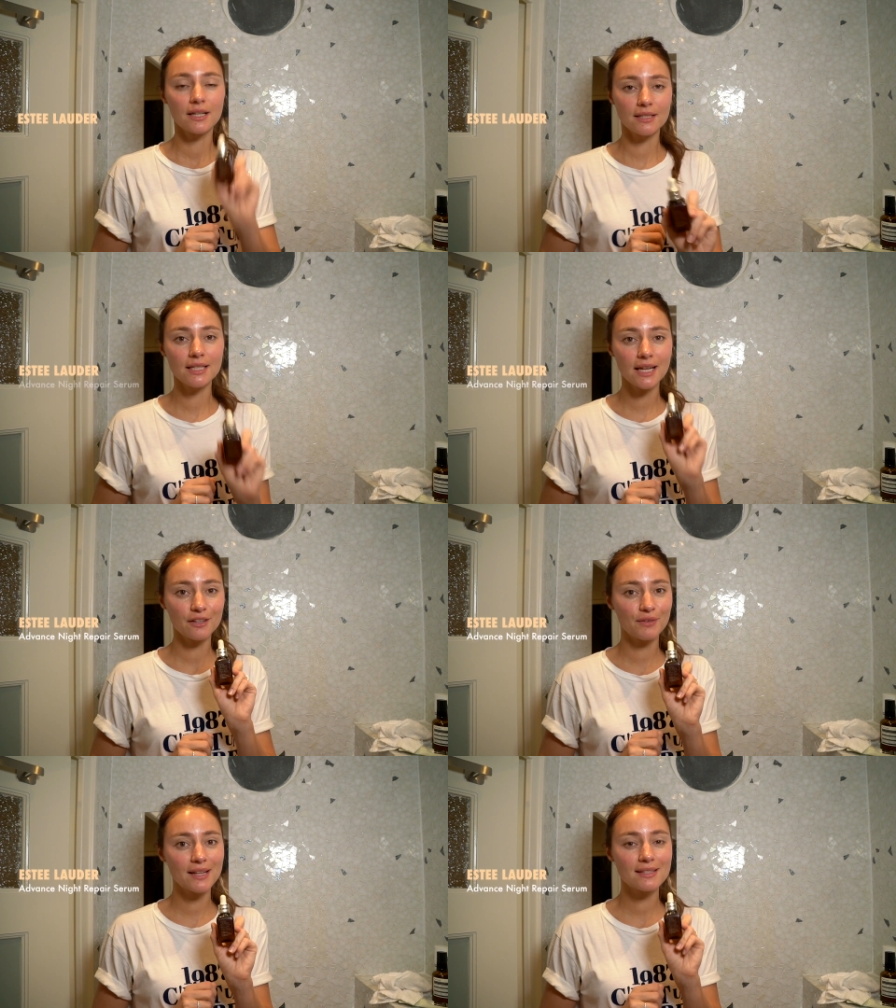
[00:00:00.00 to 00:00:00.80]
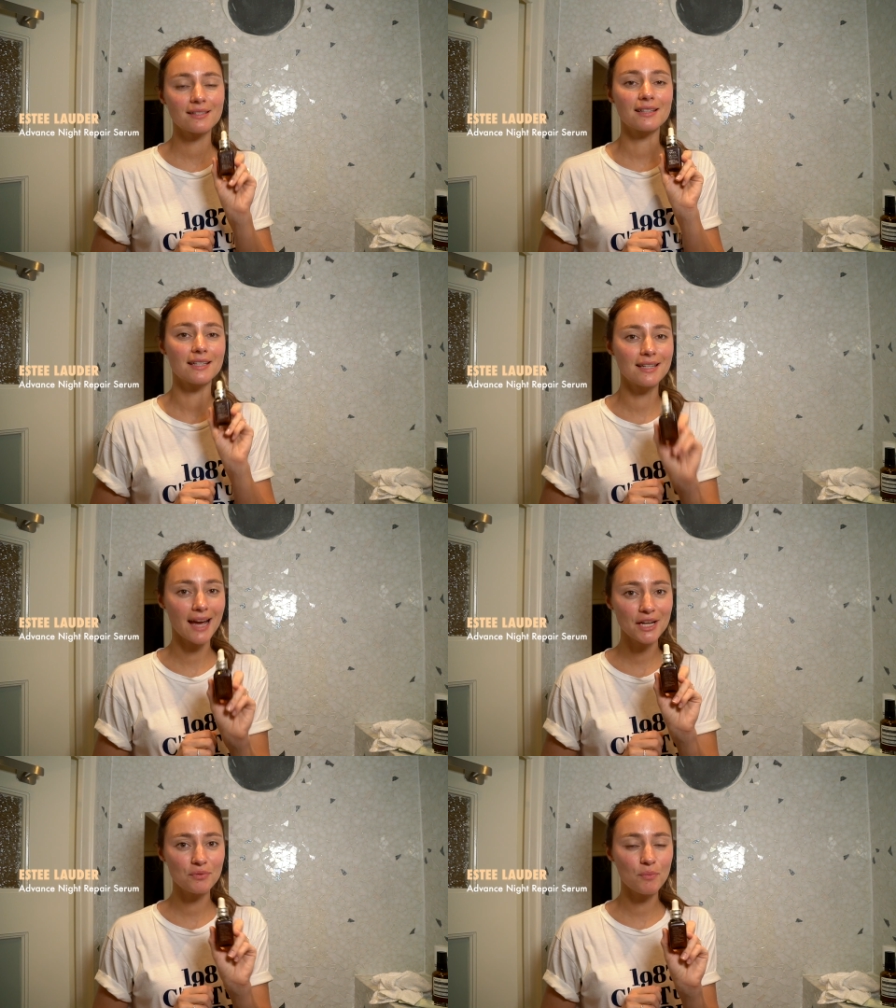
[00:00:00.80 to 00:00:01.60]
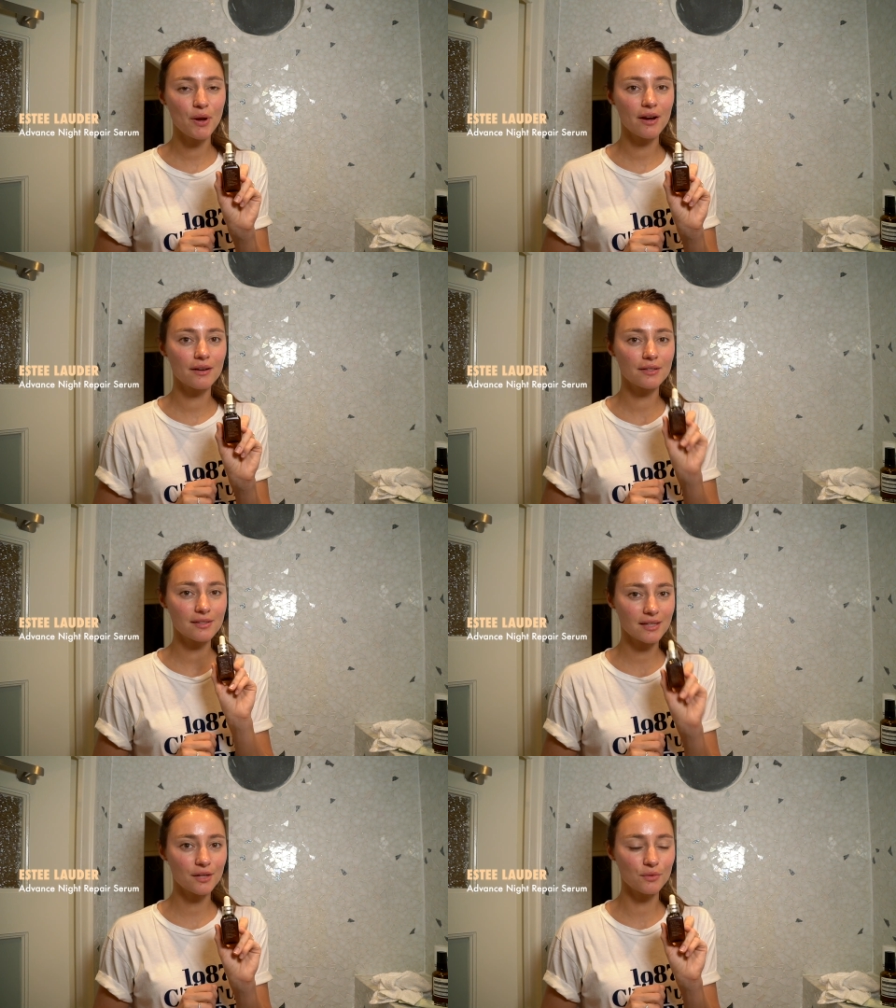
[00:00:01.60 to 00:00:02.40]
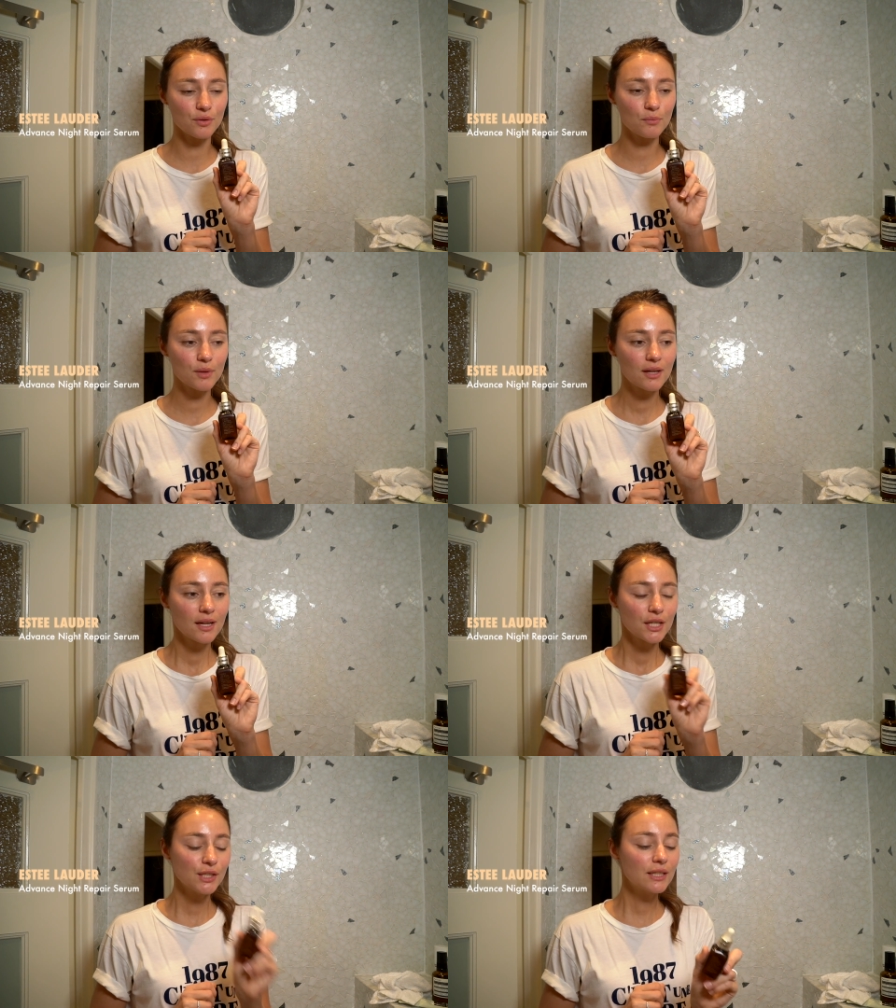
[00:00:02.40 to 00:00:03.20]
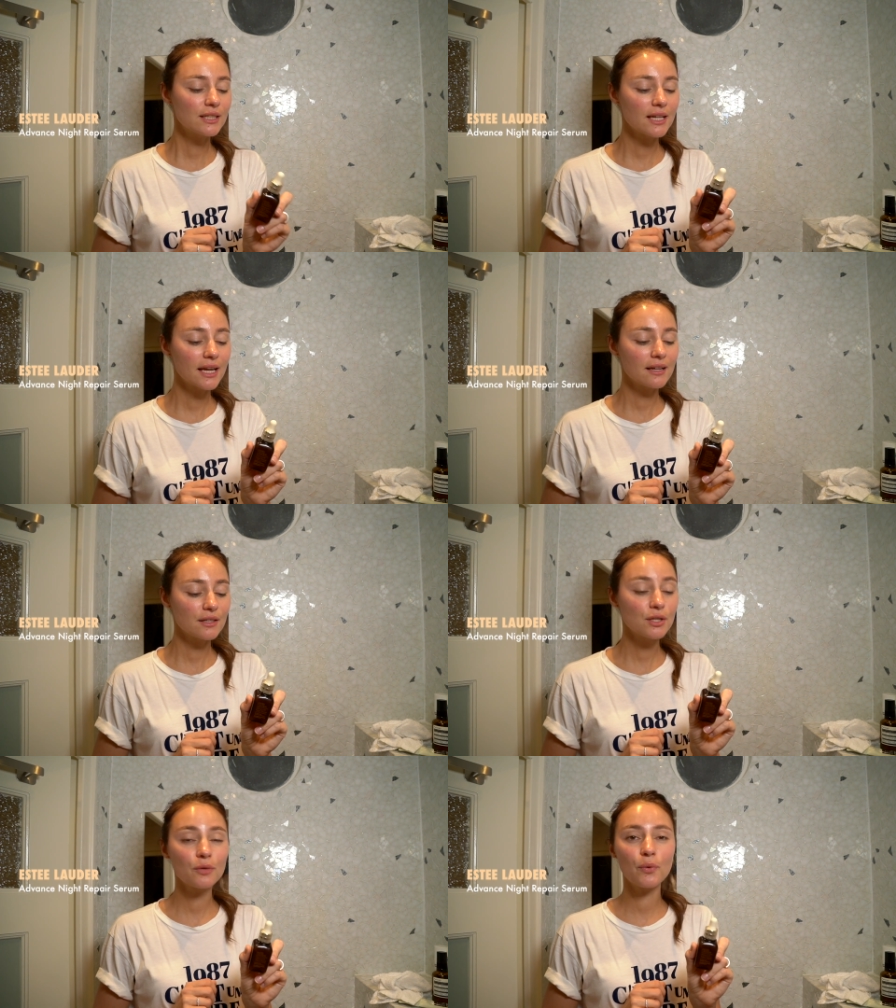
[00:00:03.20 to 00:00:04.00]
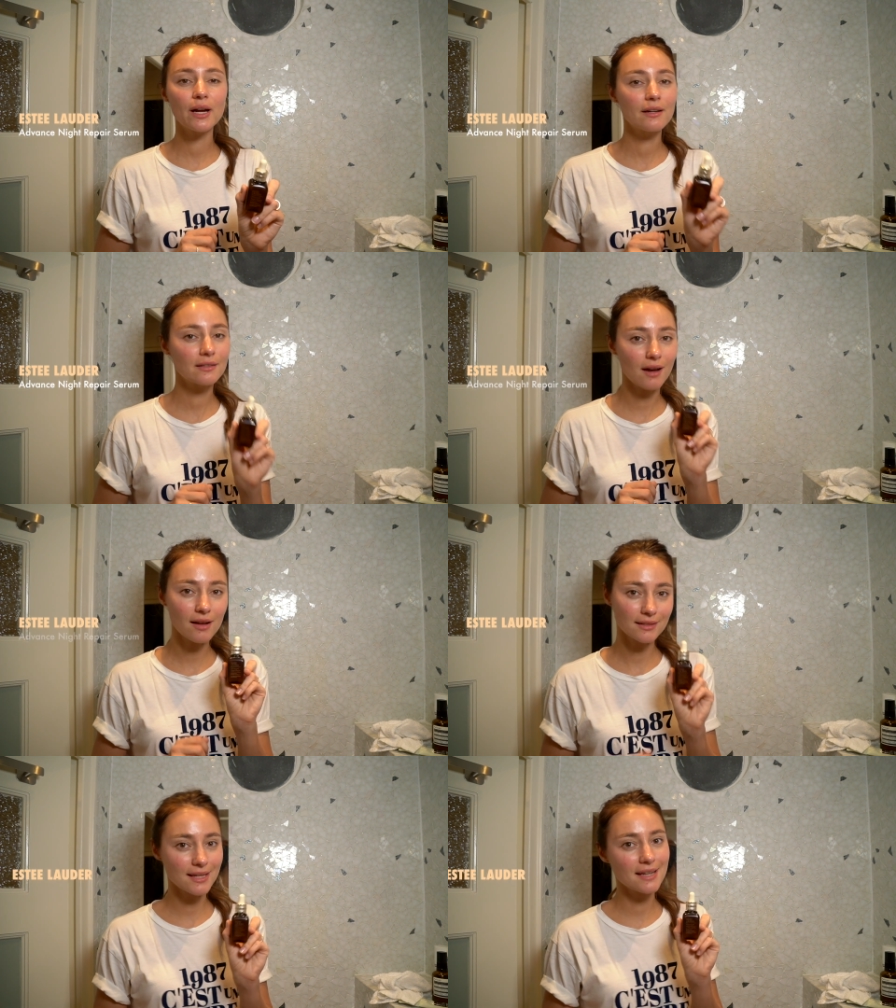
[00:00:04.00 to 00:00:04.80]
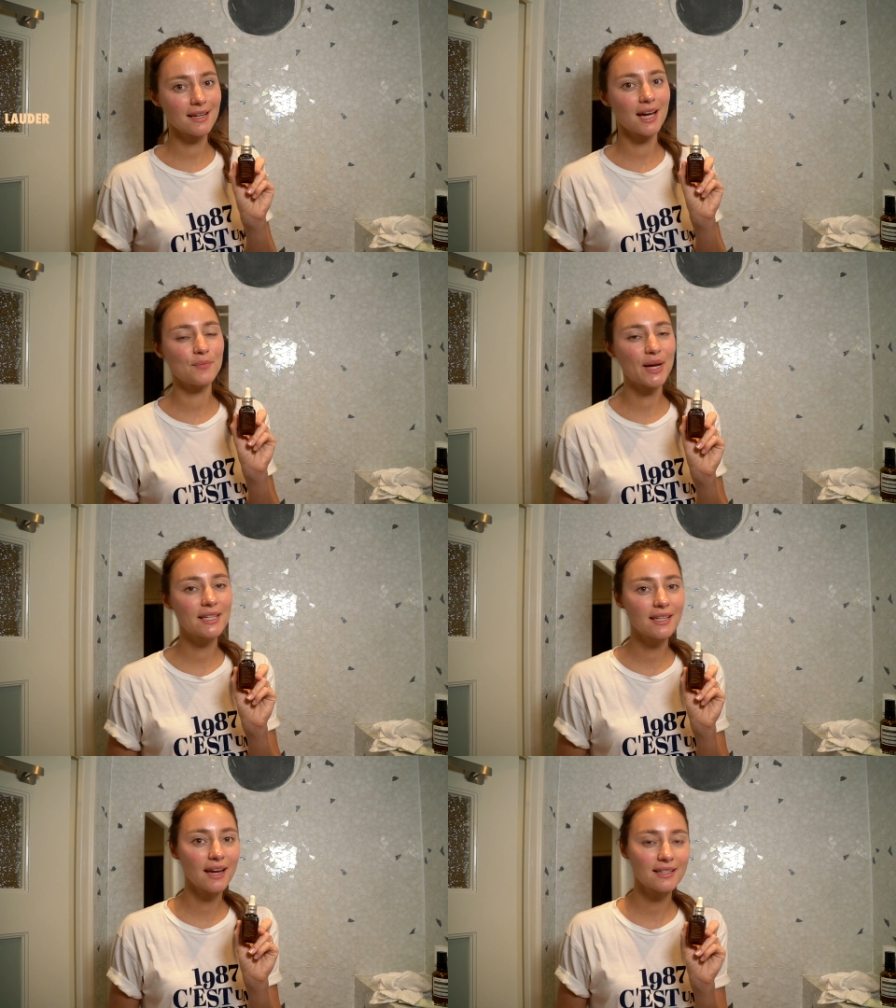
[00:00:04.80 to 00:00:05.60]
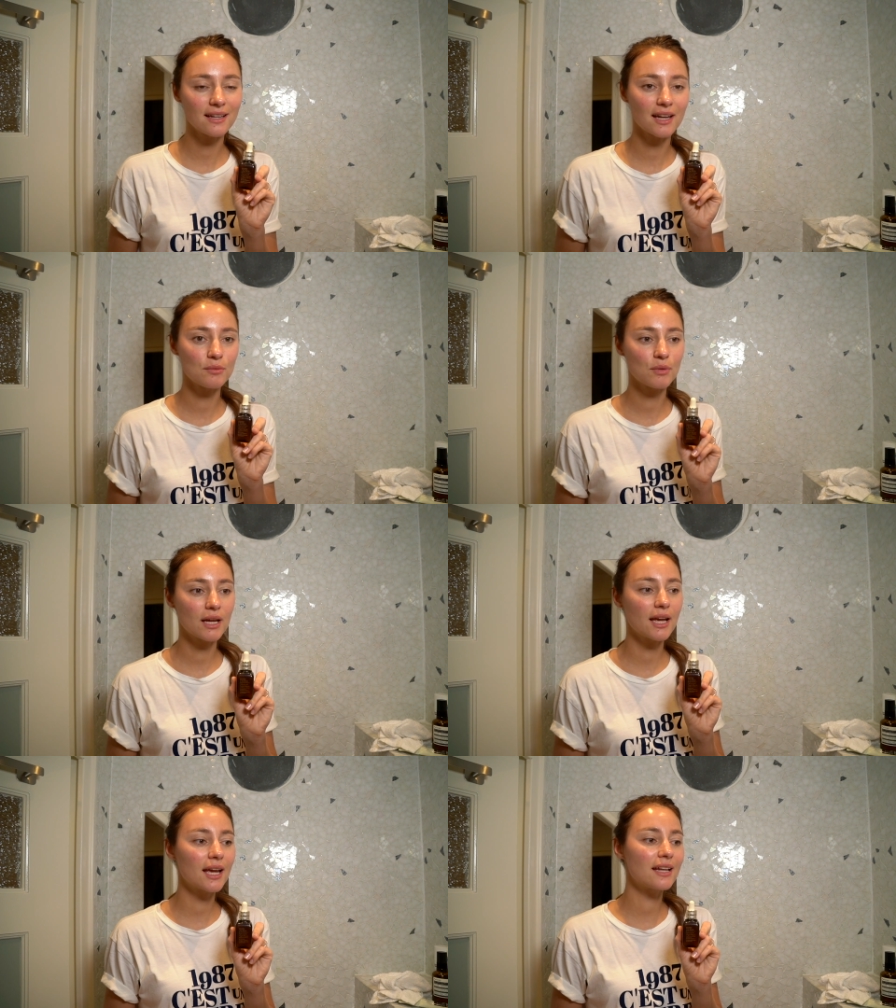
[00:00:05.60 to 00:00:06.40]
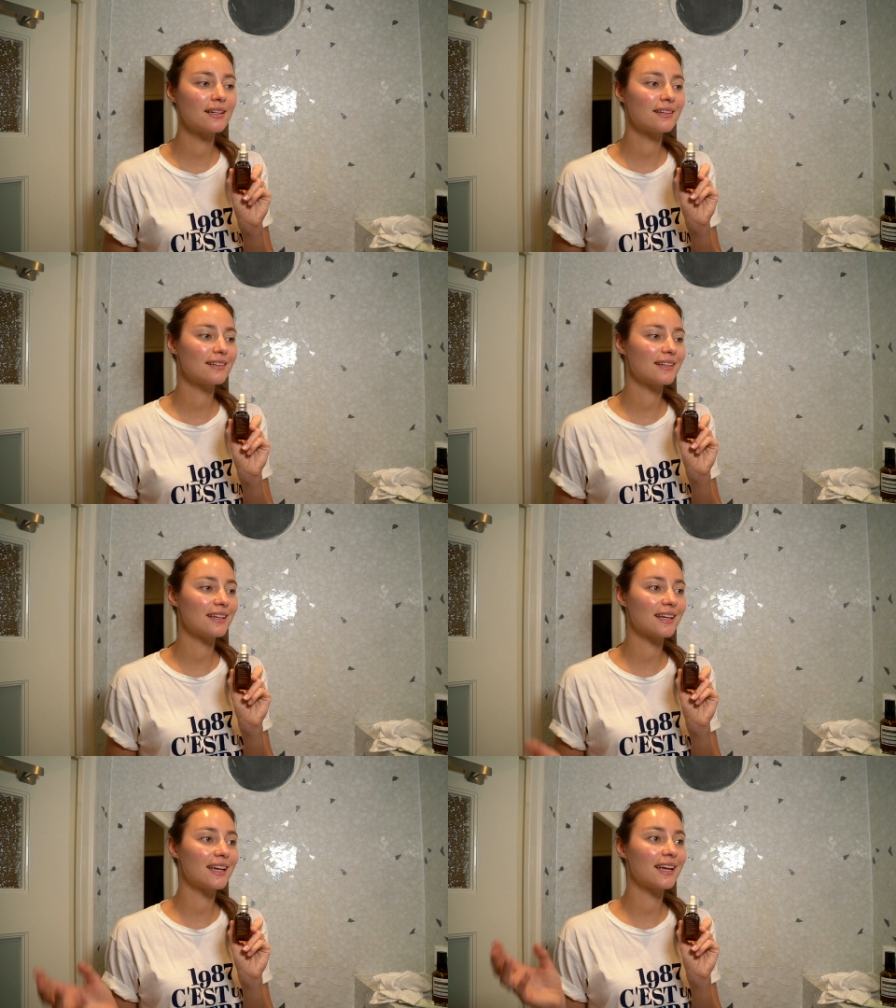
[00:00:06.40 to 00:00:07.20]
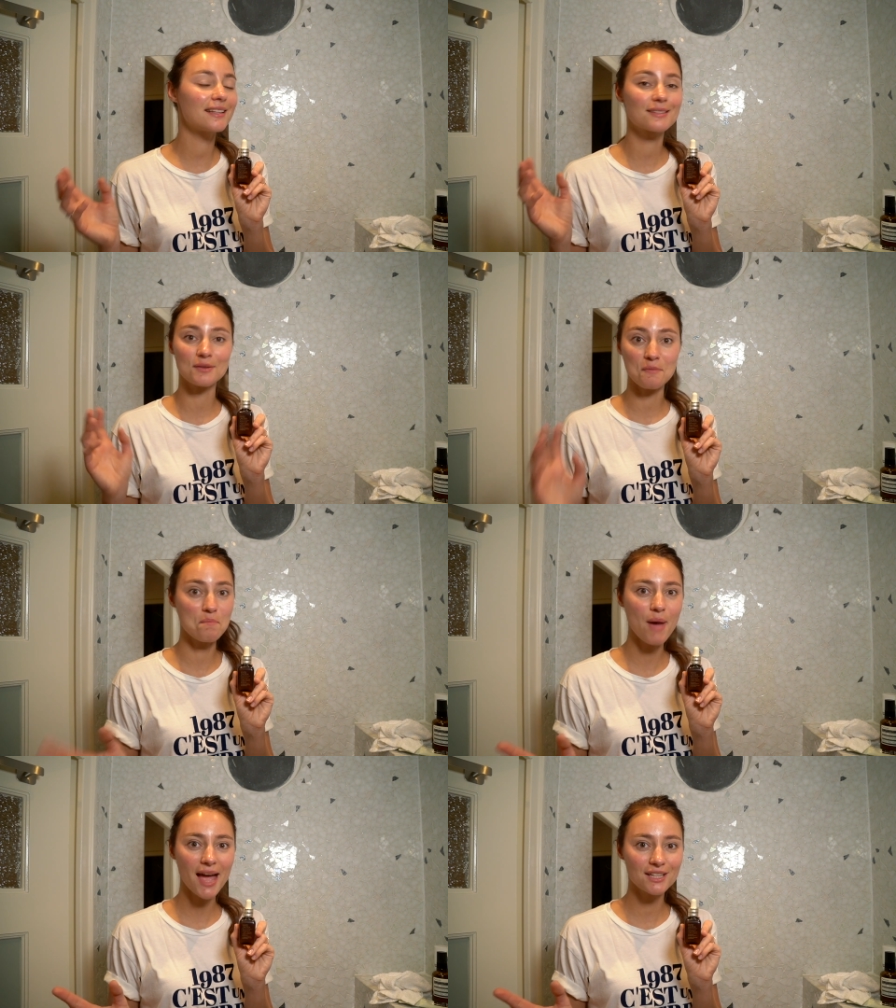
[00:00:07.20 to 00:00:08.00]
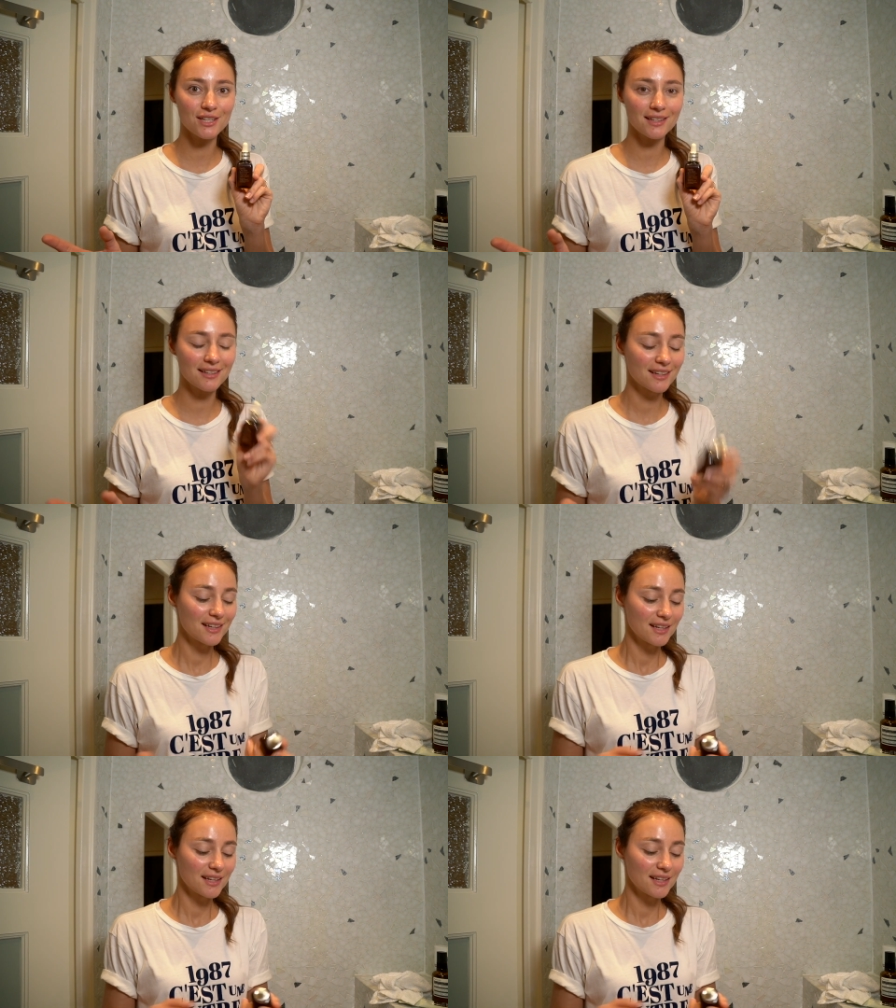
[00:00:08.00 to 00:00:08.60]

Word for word: the Advanced Night Repair Serum. You can wear it on daytime and nighttime, and it's magic.